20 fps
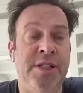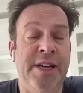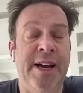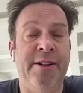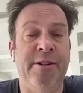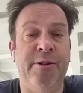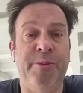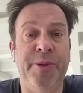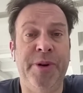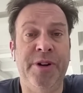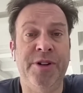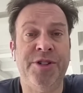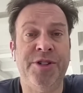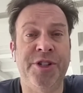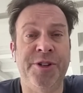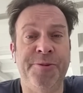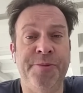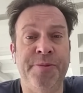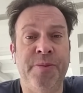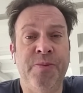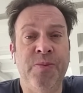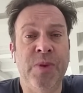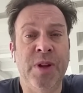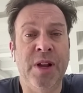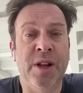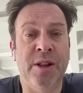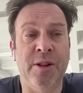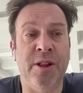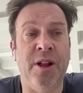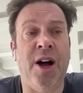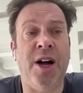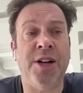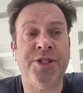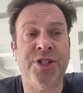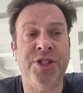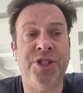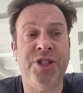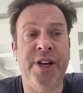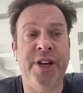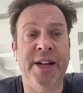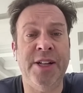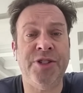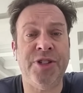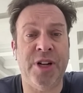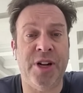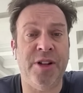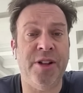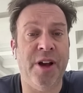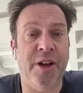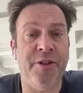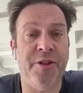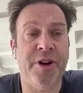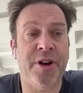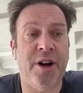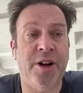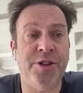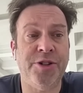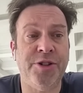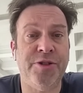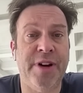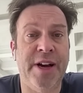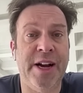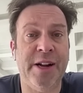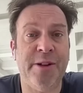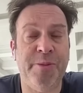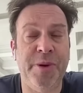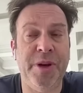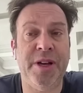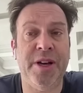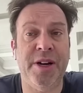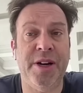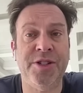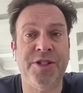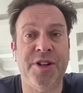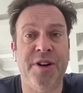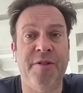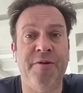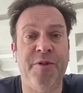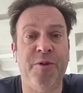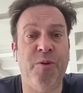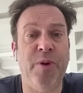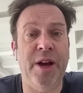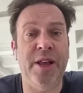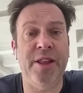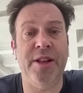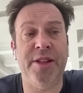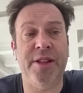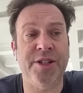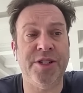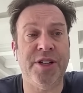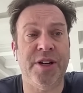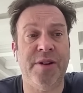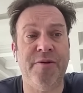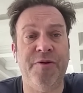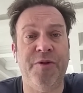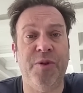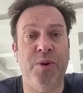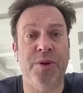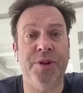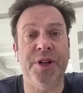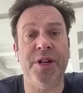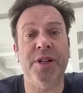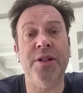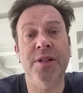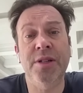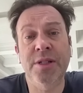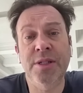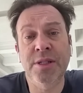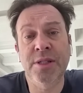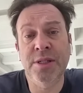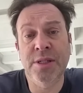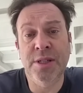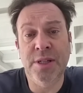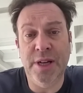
Tanner Pearson lost a chance in another contract because of the way that this unfolded?